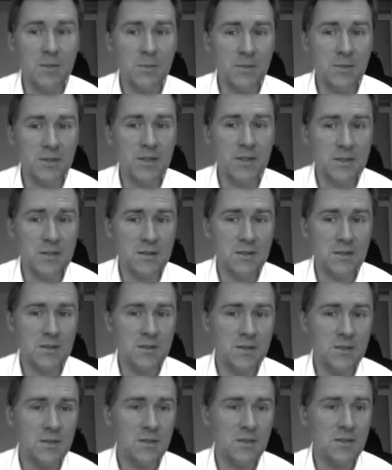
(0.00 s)
predict
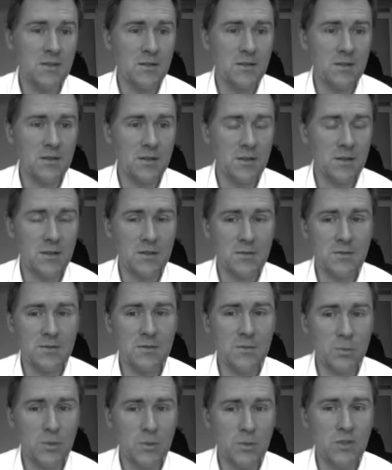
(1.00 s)

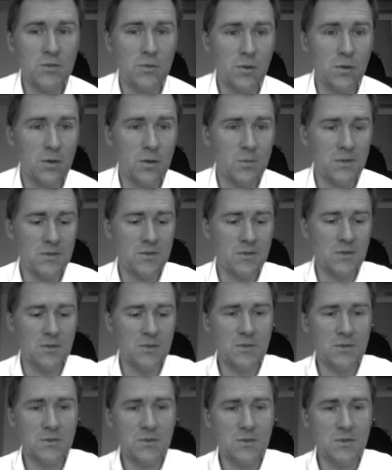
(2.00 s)
which form is used.